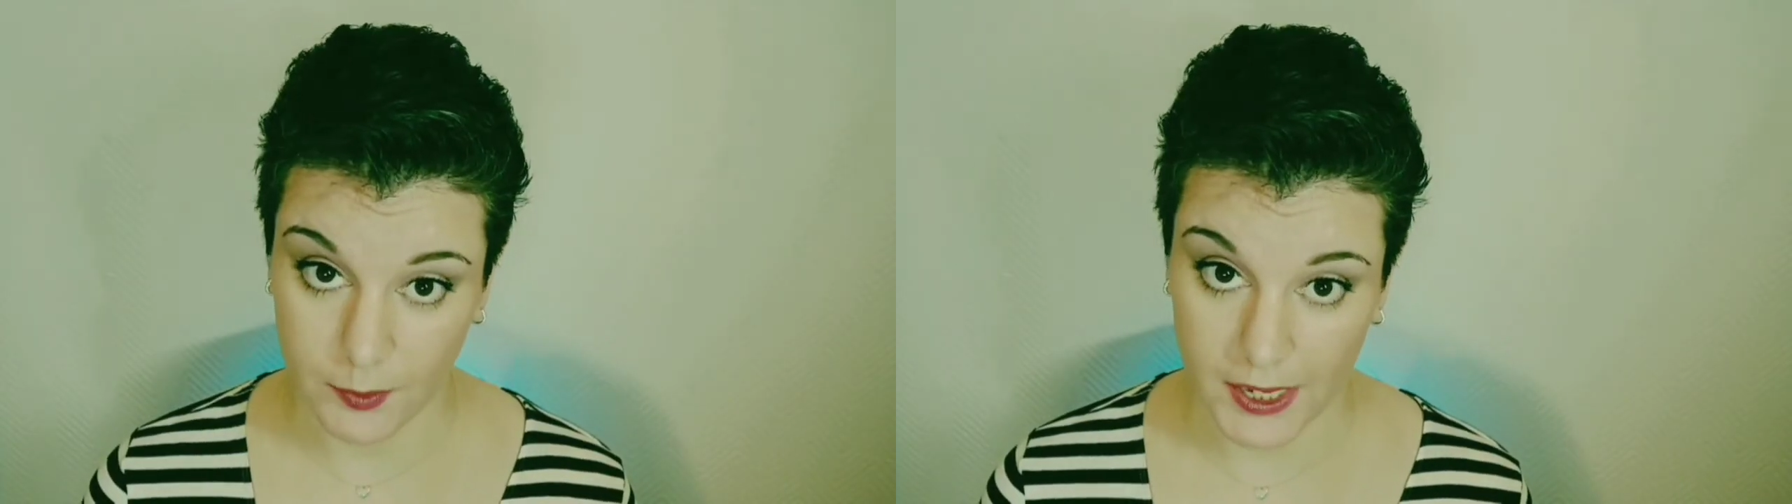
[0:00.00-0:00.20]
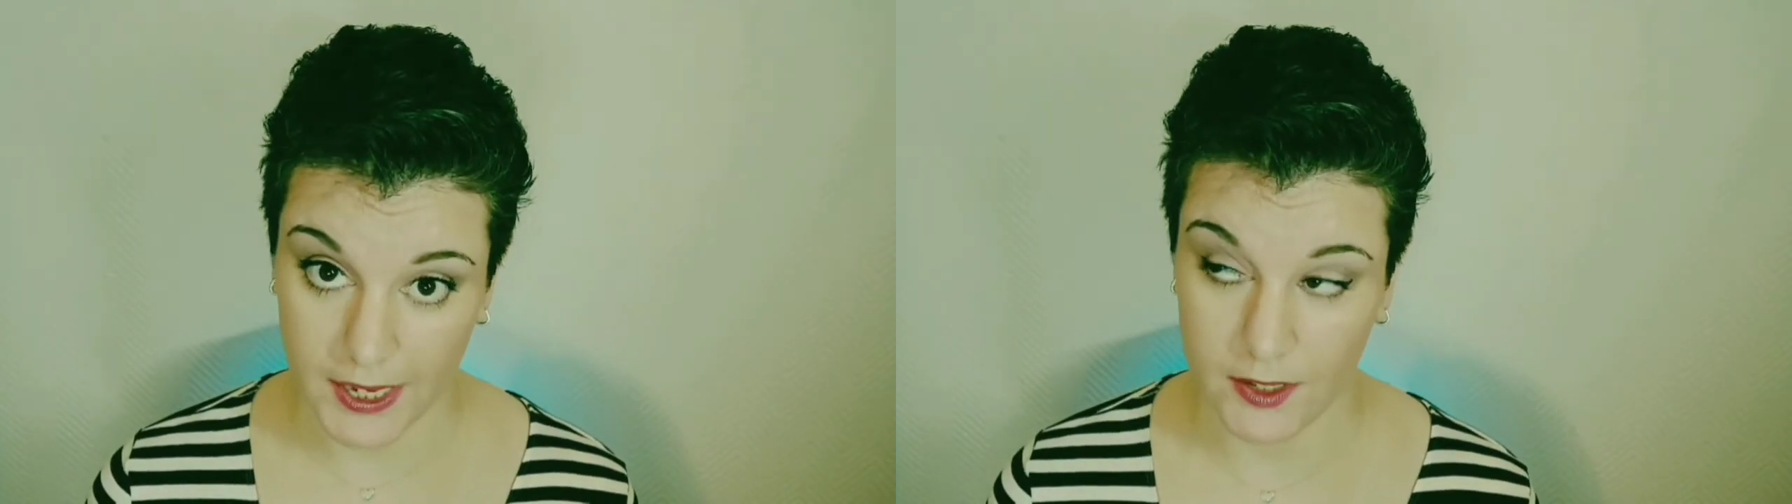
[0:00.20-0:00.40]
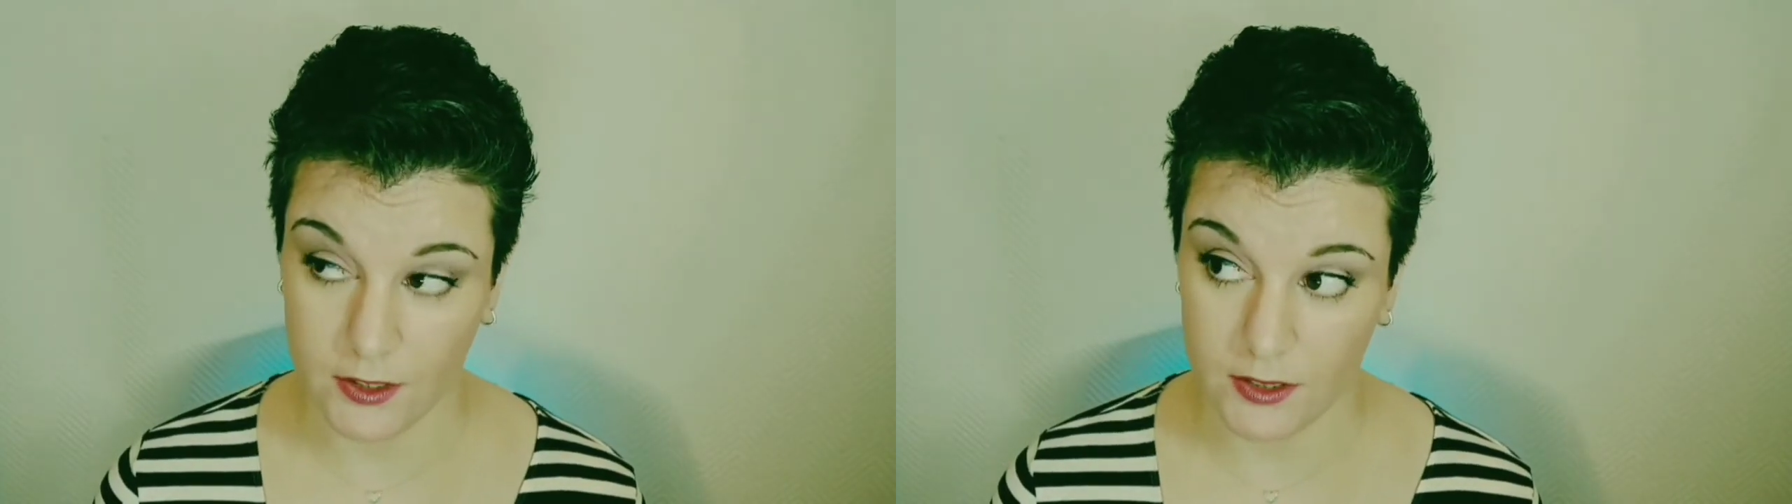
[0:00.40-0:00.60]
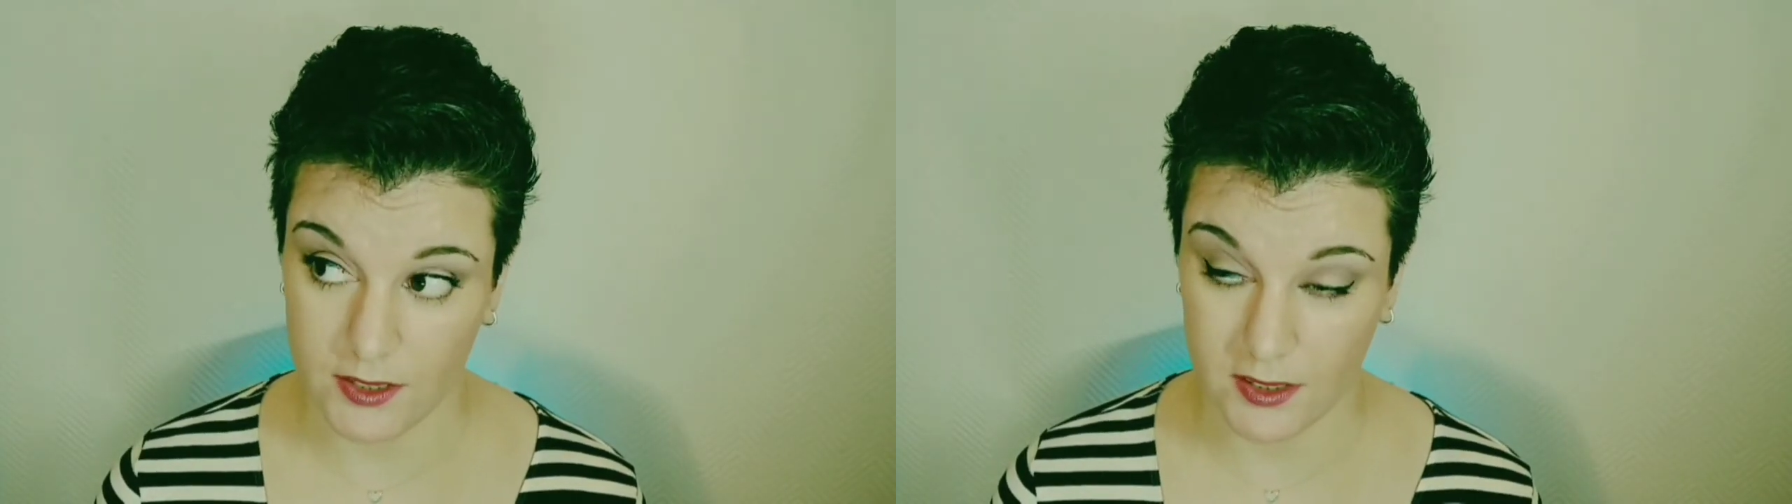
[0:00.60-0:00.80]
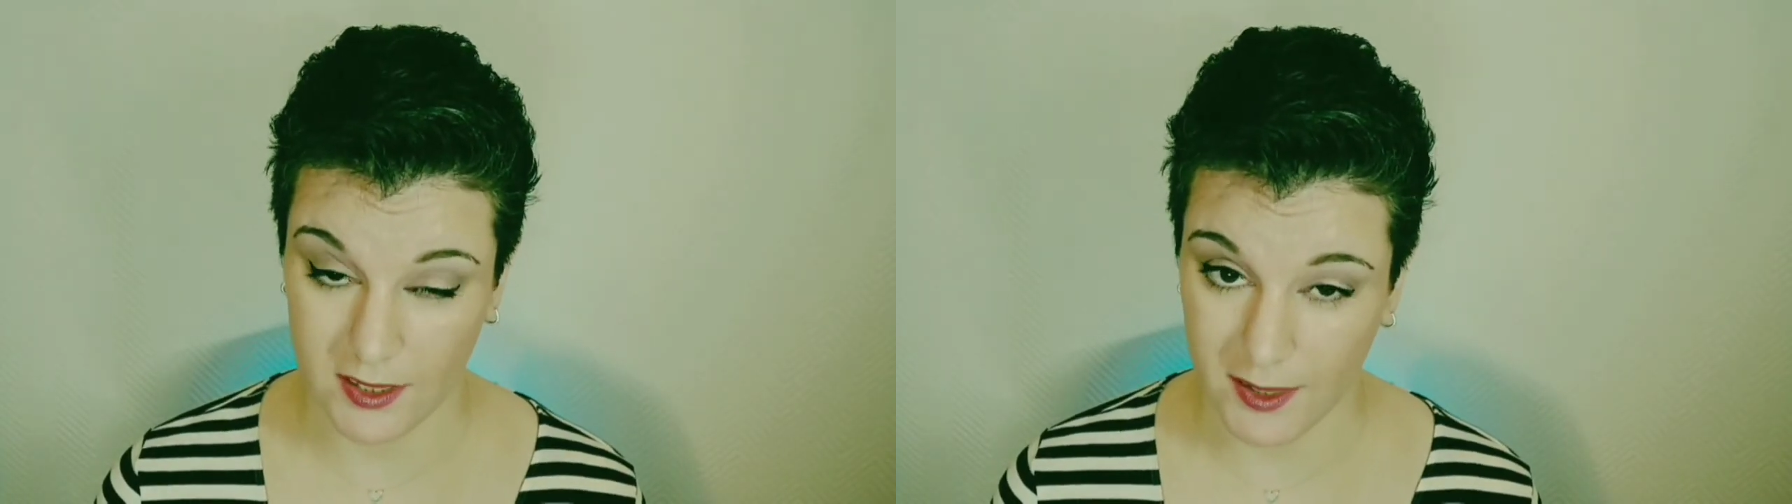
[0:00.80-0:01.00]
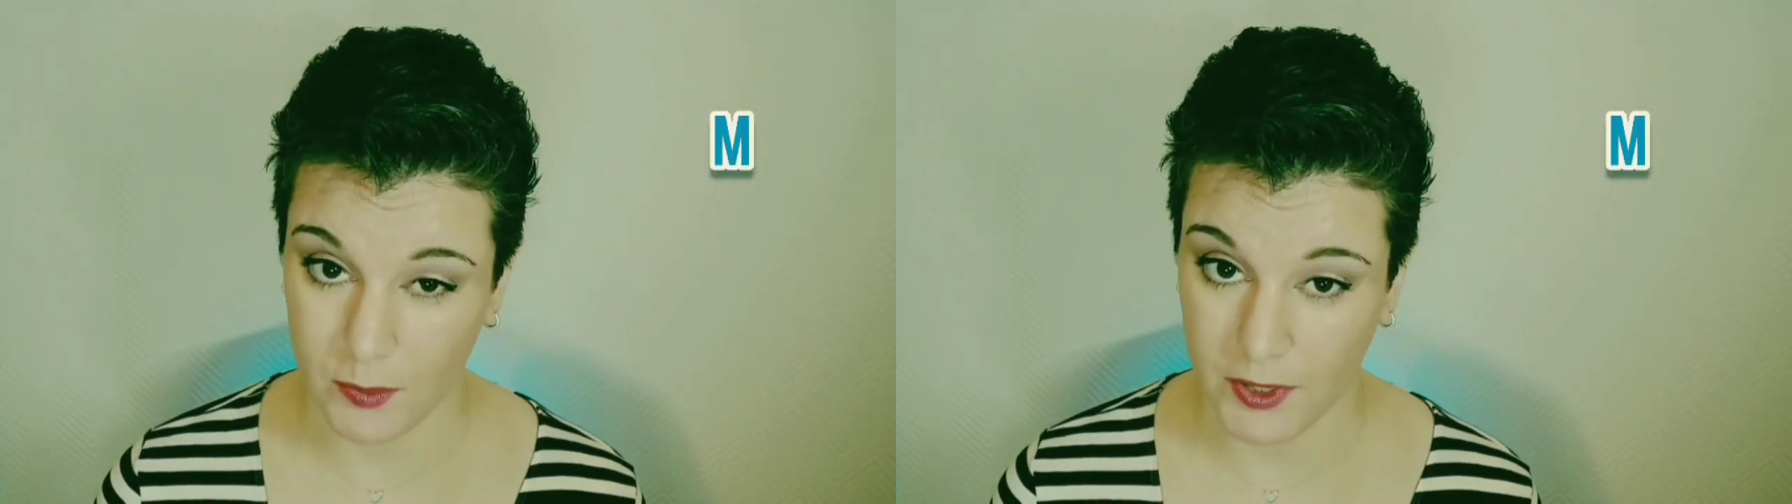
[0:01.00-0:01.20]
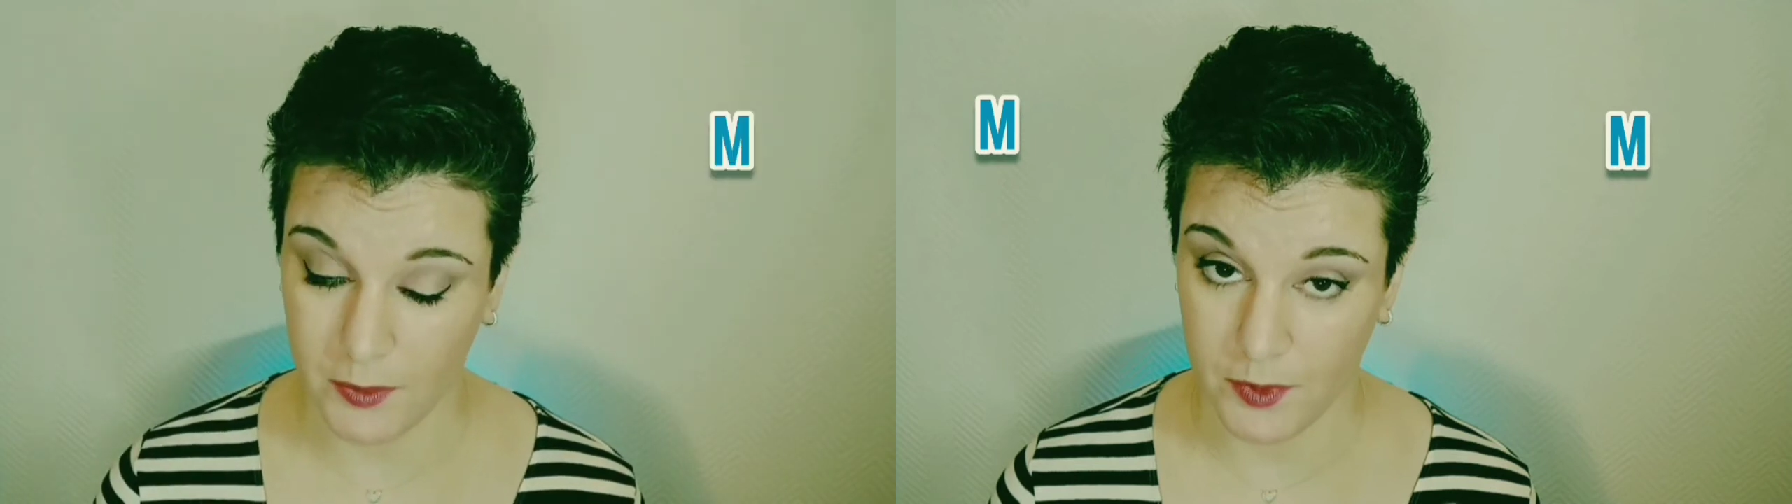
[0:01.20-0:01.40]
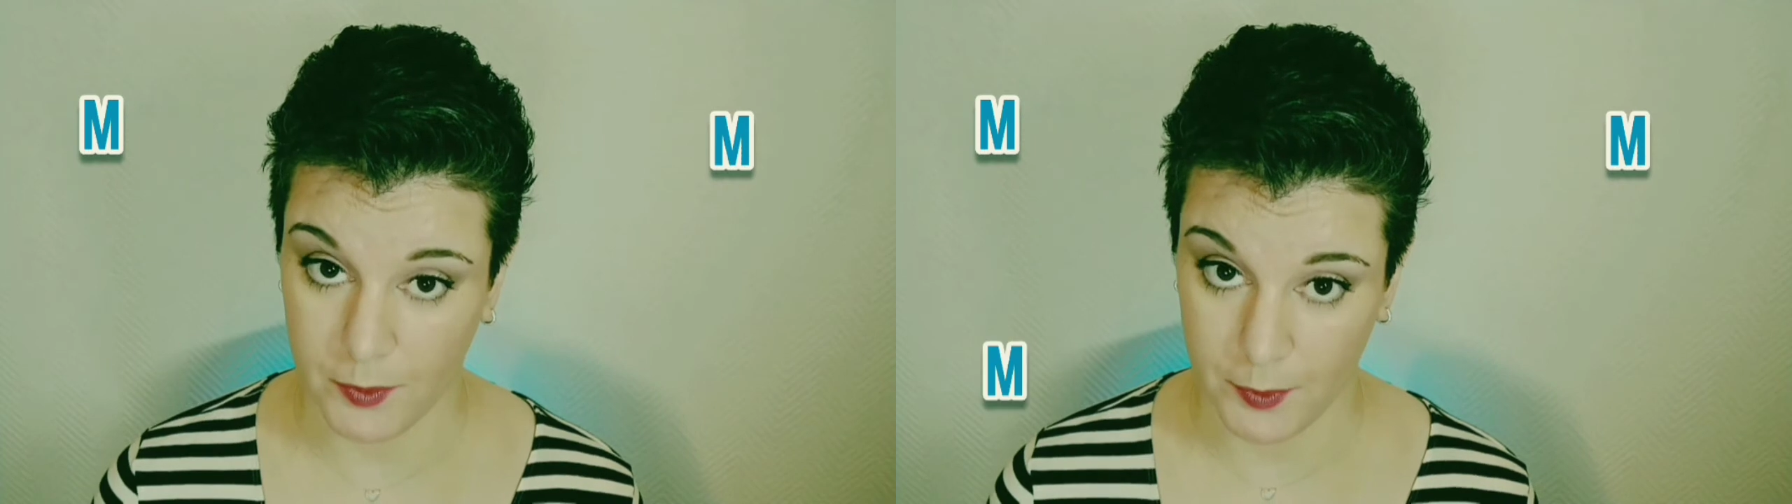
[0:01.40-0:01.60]
canners need a
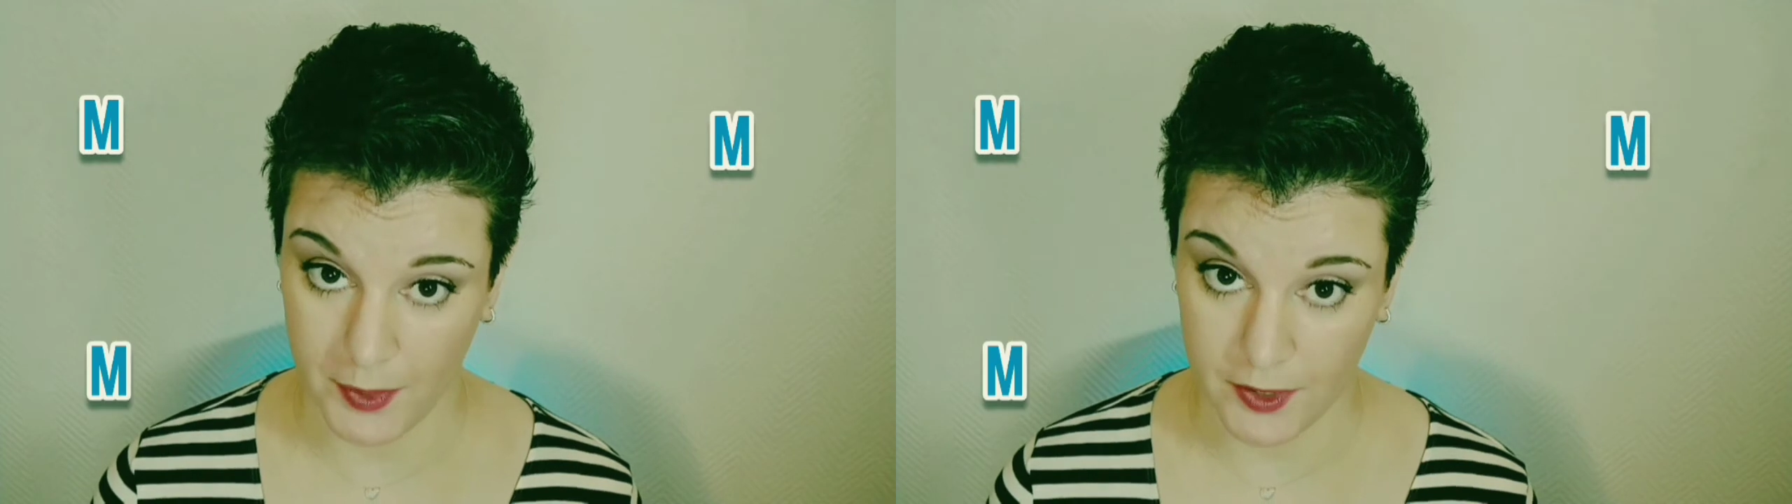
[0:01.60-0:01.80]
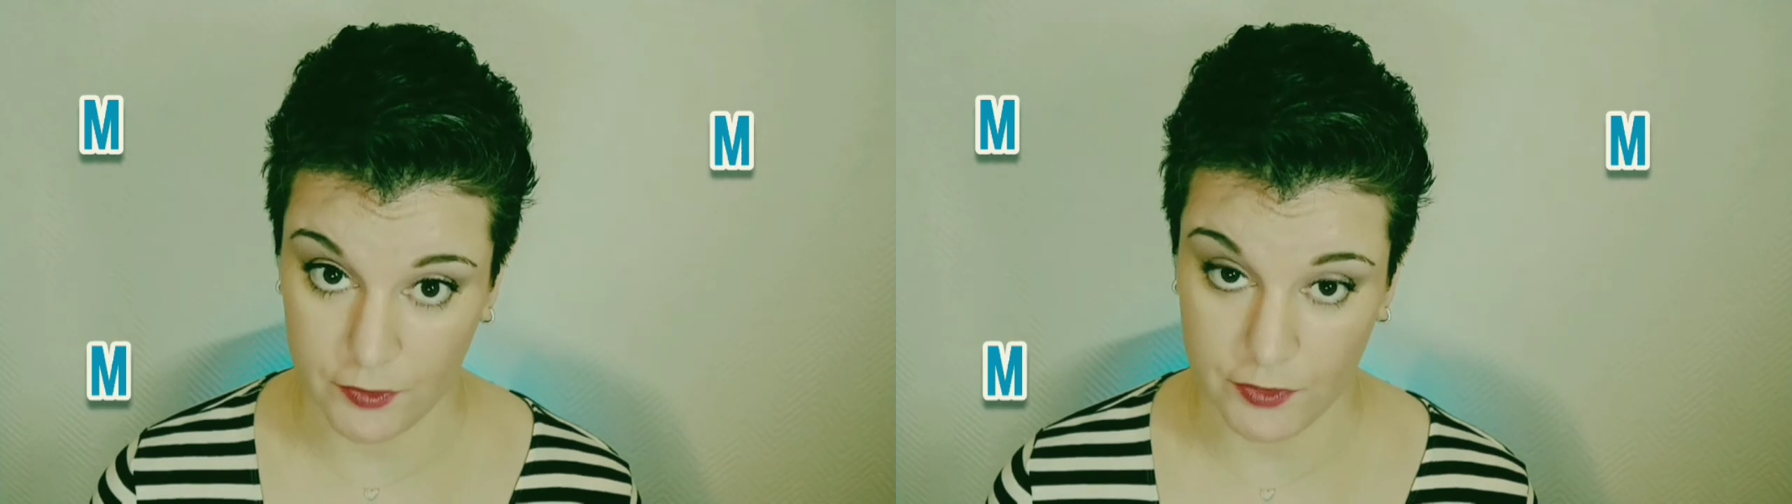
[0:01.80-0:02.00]
minimum amount of